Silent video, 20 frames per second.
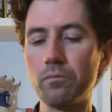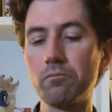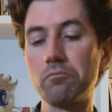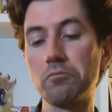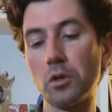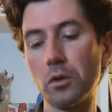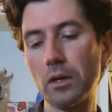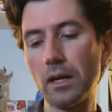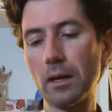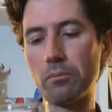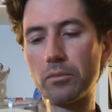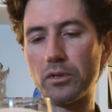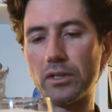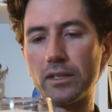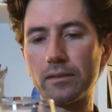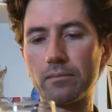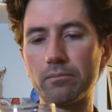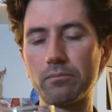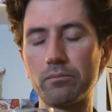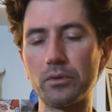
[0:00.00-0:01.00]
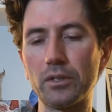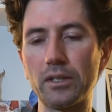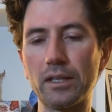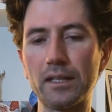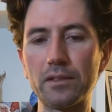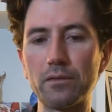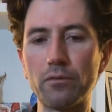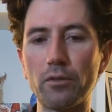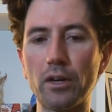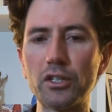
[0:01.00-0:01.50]
So yeah, pretty
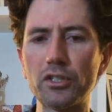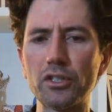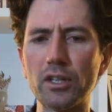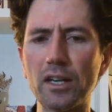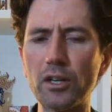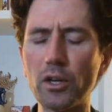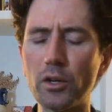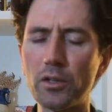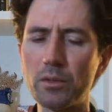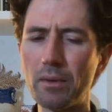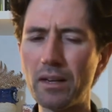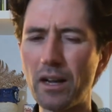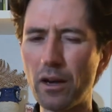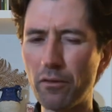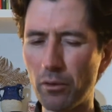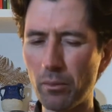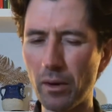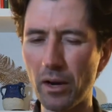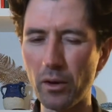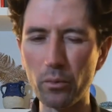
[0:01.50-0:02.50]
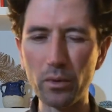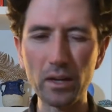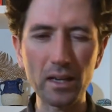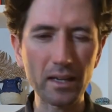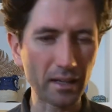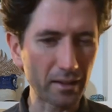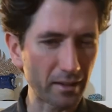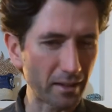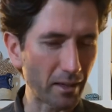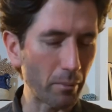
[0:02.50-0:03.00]
nice and fresh. And I know it's been out for about a
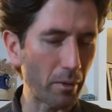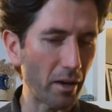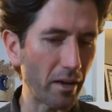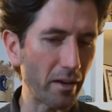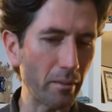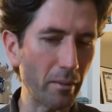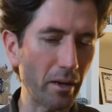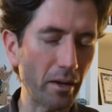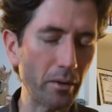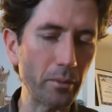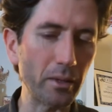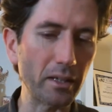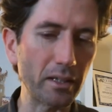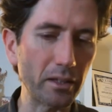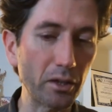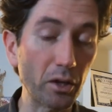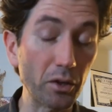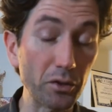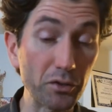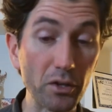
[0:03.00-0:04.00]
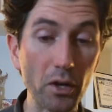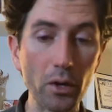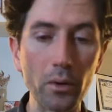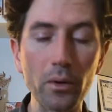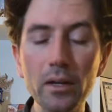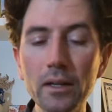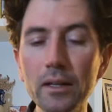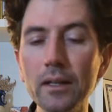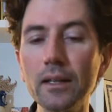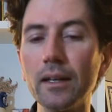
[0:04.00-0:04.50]
week. I think I bought it about a week ago, so
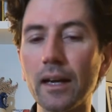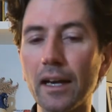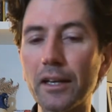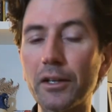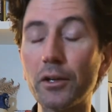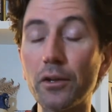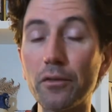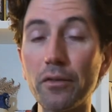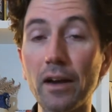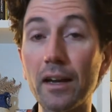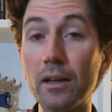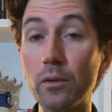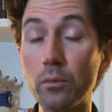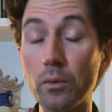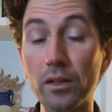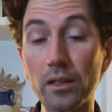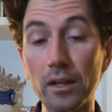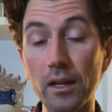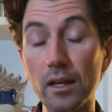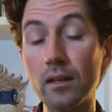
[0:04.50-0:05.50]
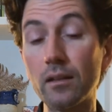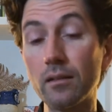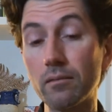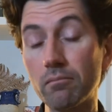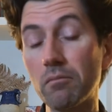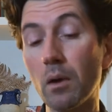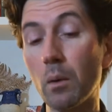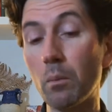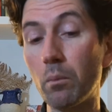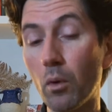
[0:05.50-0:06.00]
I could have had it within
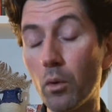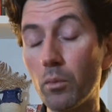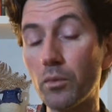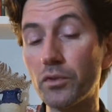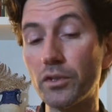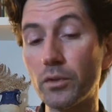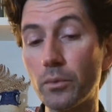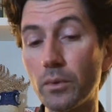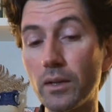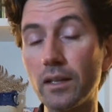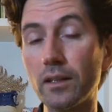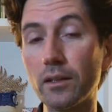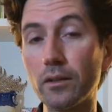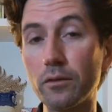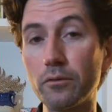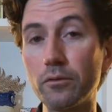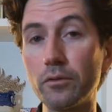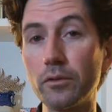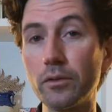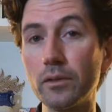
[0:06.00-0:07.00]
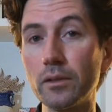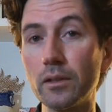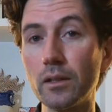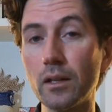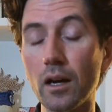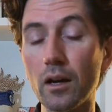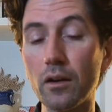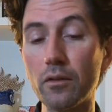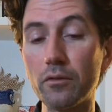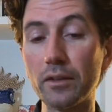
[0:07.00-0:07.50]
almost a week
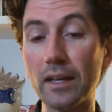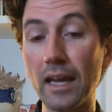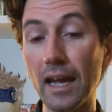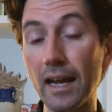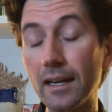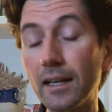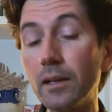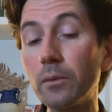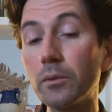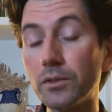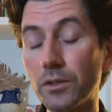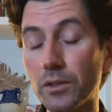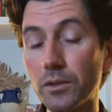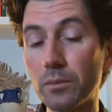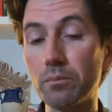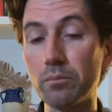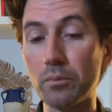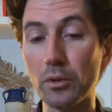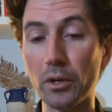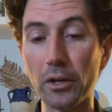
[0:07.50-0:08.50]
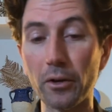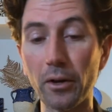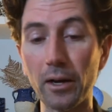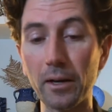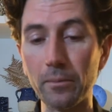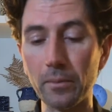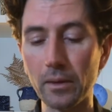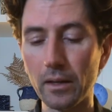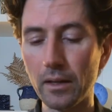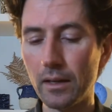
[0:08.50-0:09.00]
of canning, which is pretty
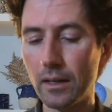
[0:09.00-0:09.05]
great.